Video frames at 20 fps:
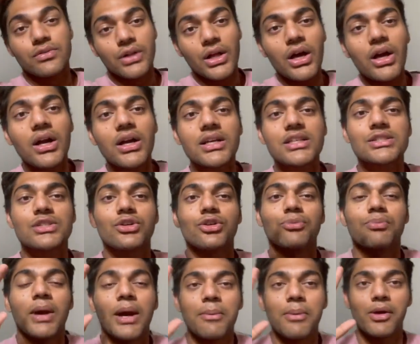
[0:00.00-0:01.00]
vlog so
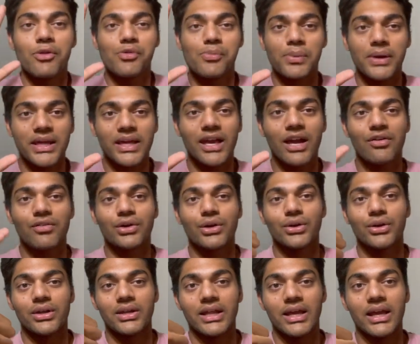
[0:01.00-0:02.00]
bye bye everybody have a
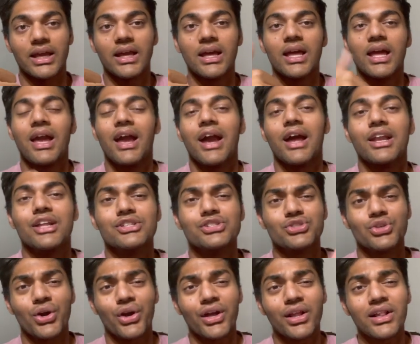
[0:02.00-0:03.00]
good day and
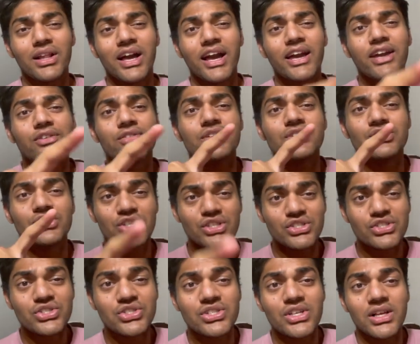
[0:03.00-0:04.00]
enjoy your life
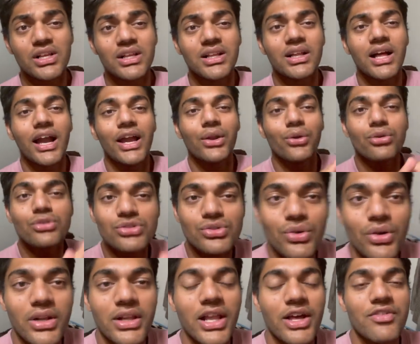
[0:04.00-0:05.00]
just chill i know
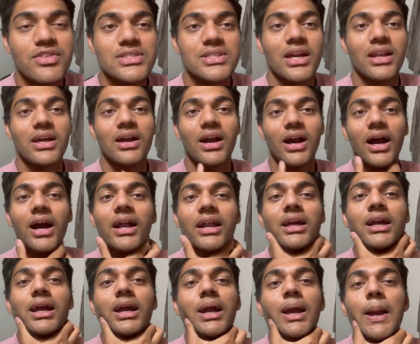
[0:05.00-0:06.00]
student life is kind of hard
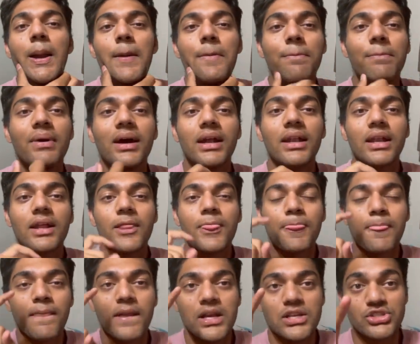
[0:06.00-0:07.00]
but
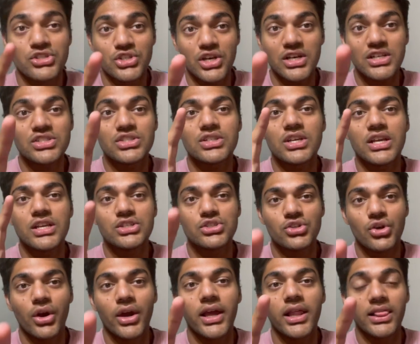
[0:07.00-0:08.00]
just
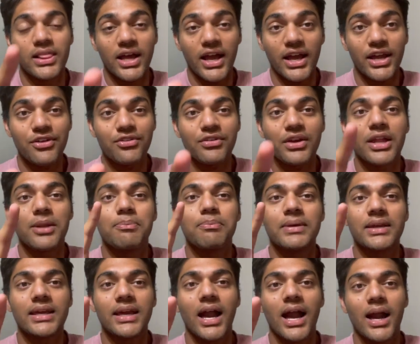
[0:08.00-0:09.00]
enjoy life and
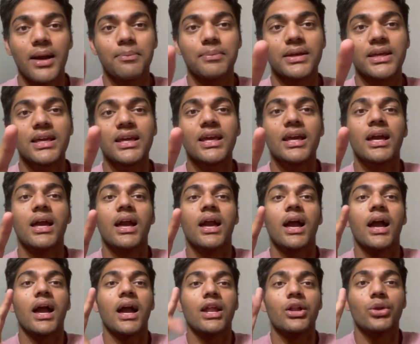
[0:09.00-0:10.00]
be happy
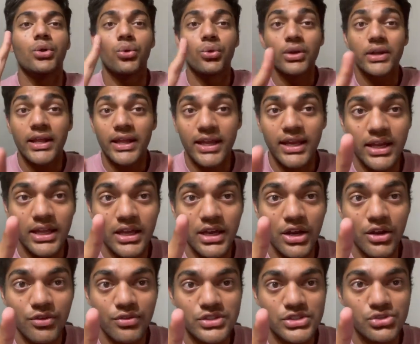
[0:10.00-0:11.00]
and don't take any
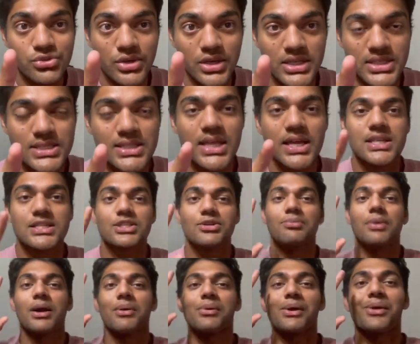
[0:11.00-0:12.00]
kind of a stress so
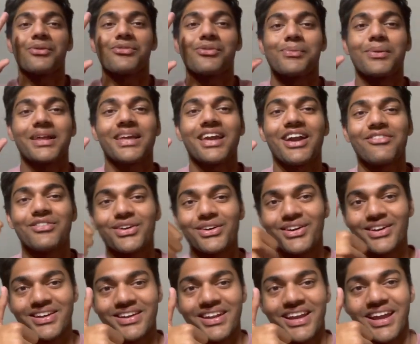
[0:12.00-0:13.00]
bye bye everybody have a
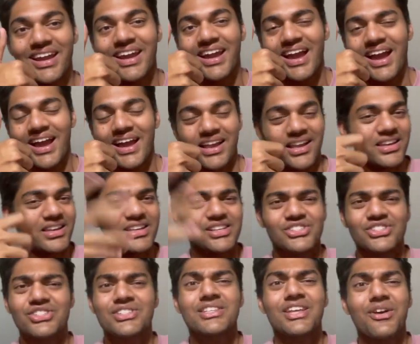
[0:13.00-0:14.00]
good day and
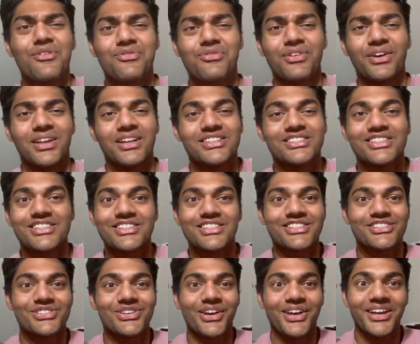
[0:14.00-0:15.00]
just have fun just
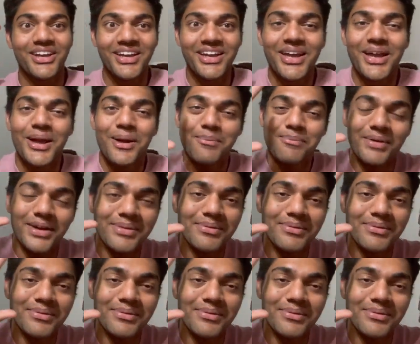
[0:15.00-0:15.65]
enjoy bye